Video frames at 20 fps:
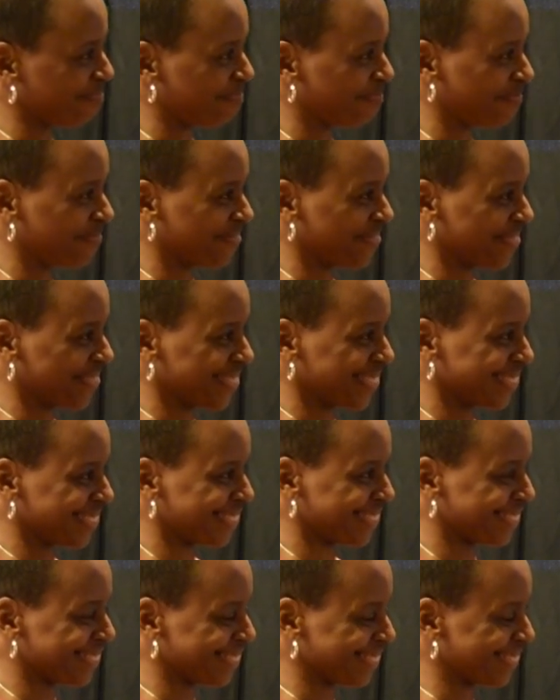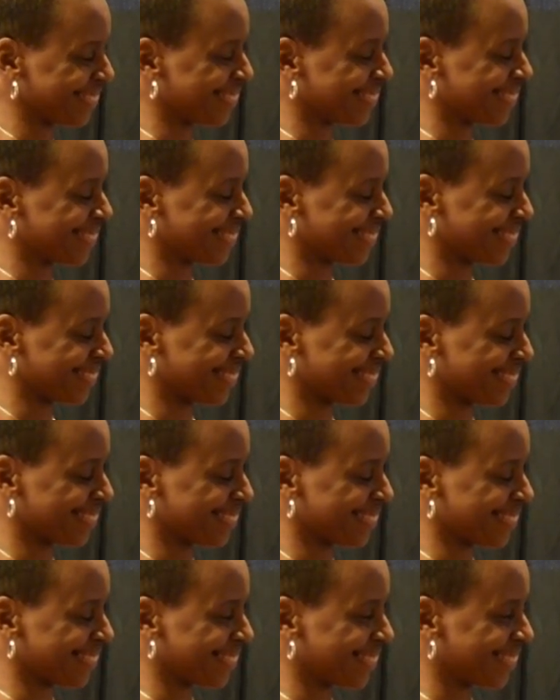
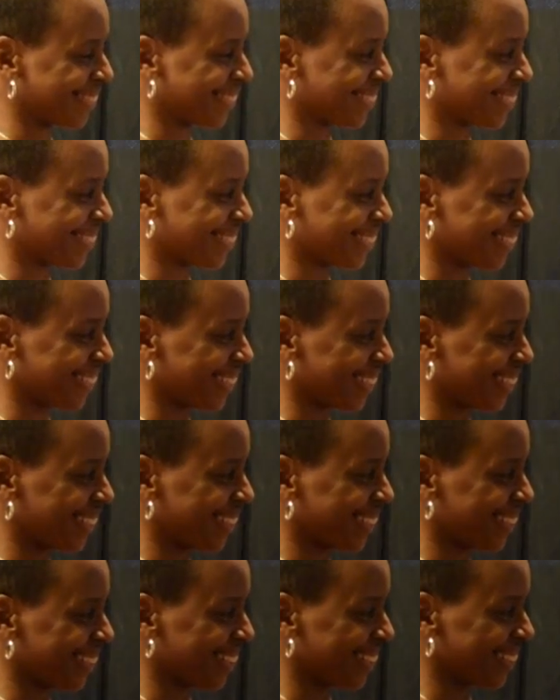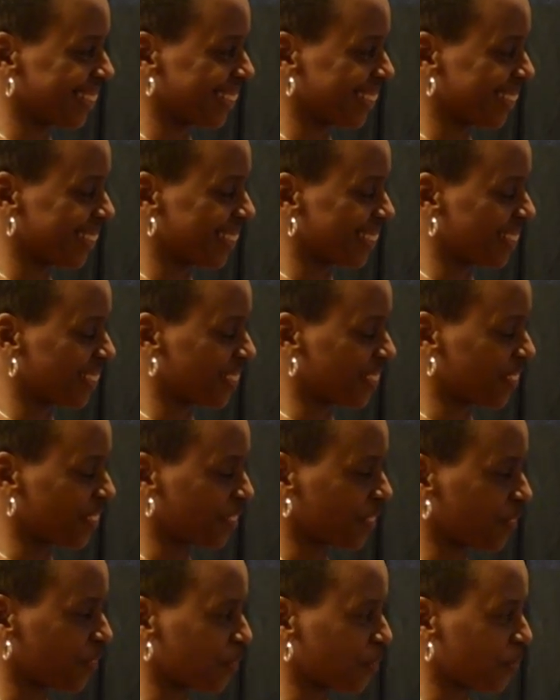
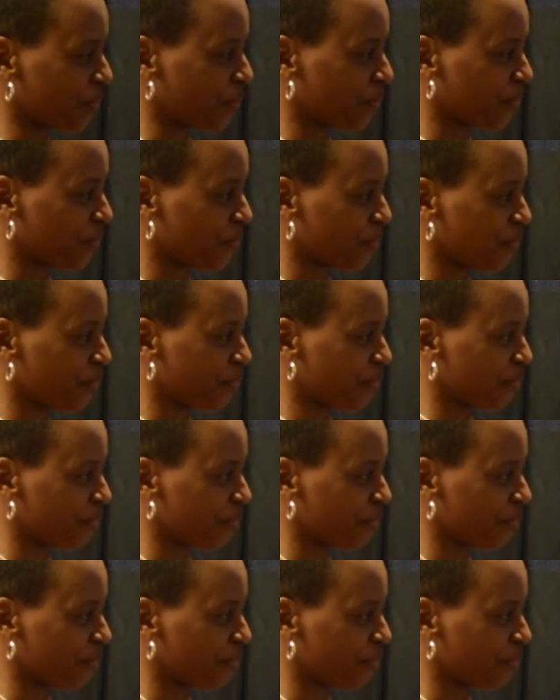[no speech]